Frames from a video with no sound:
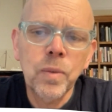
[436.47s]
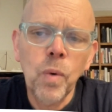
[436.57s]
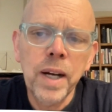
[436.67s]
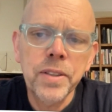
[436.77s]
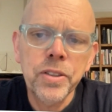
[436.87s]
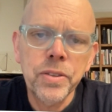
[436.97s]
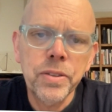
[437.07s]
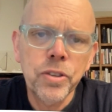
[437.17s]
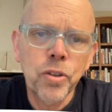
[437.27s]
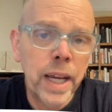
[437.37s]
want to
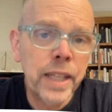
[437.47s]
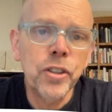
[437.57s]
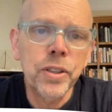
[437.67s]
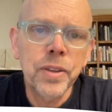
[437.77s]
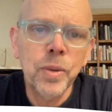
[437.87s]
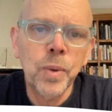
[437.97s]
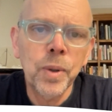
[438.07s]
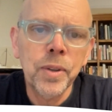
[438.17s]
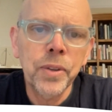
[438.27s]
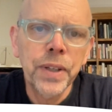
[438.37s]
create good in the
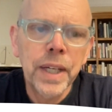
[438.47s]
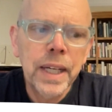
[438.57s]
world.